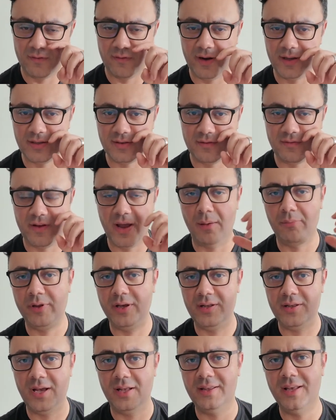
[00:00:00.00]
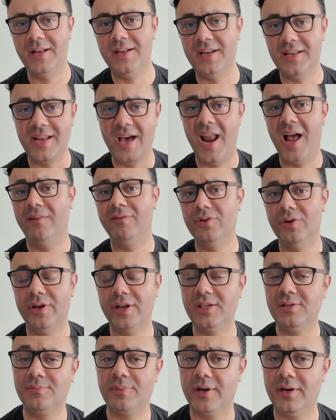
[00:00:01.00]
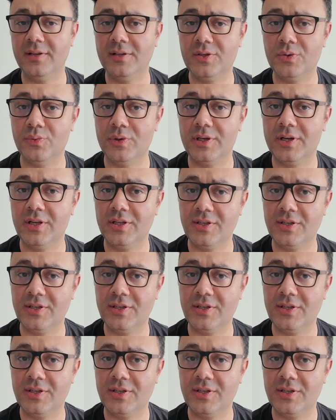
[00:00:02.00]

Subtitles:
friends and family that they did not have a good experience with